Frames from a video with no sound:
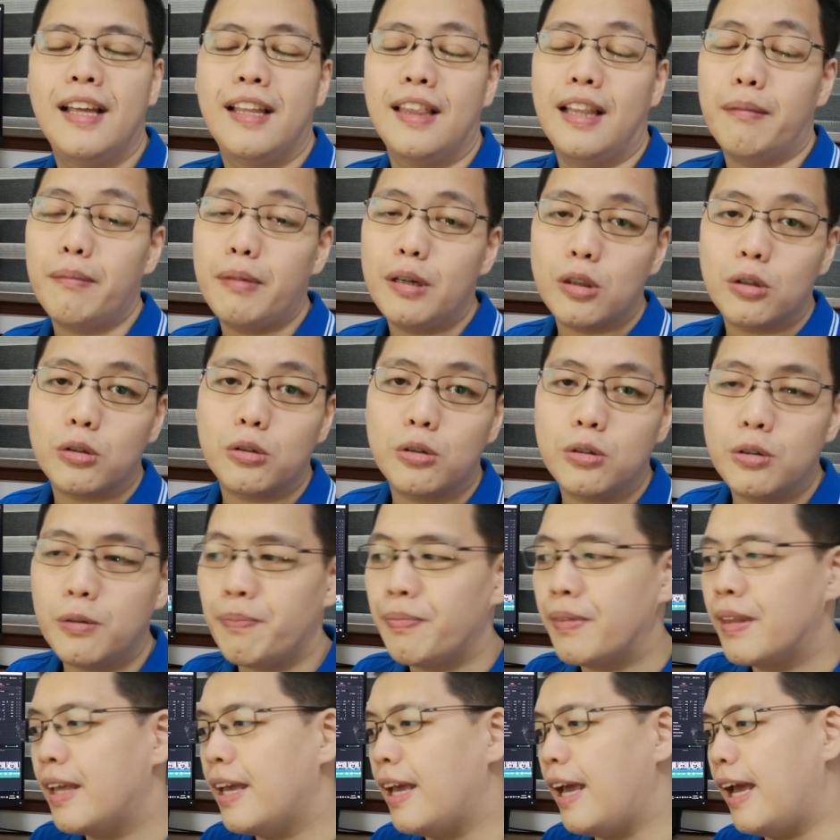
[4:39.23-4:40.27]
Number
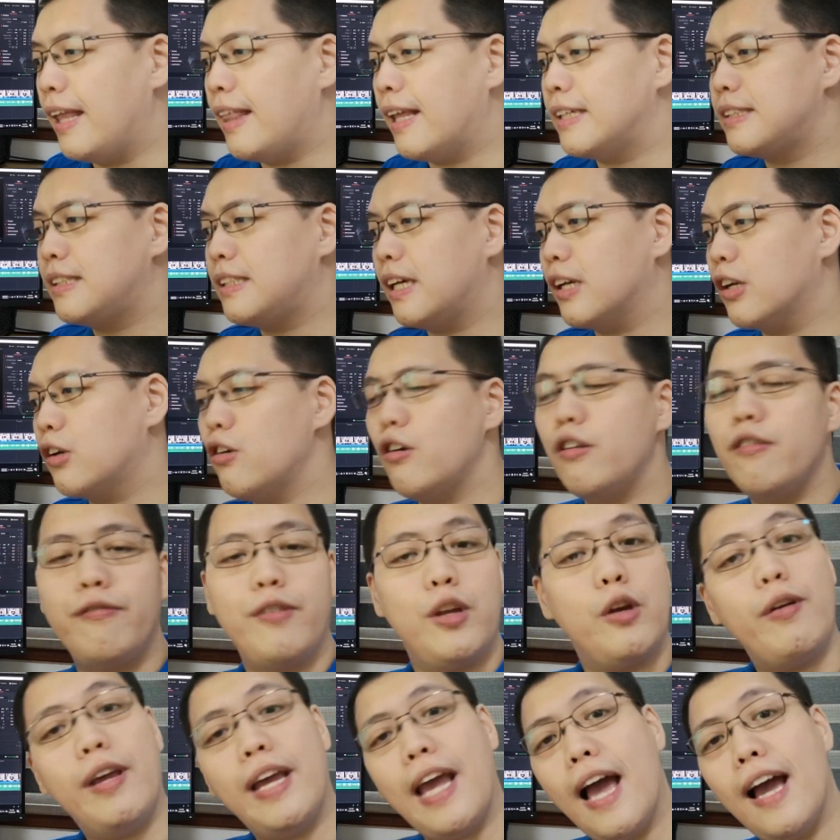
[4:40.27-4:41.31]
2, it has a good
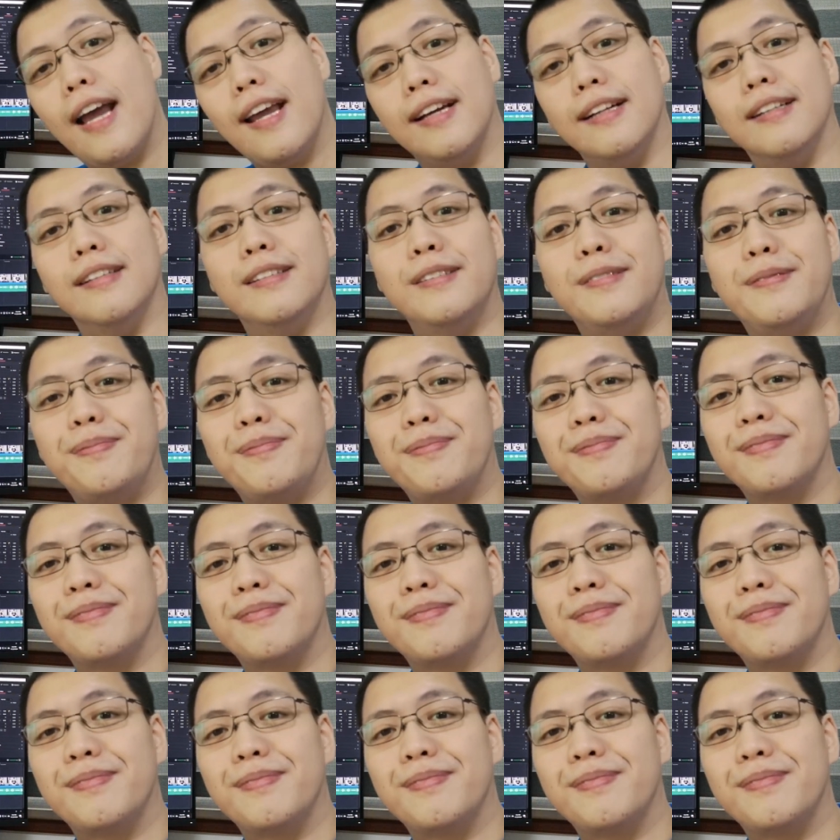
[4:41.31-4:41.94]
viewing angle.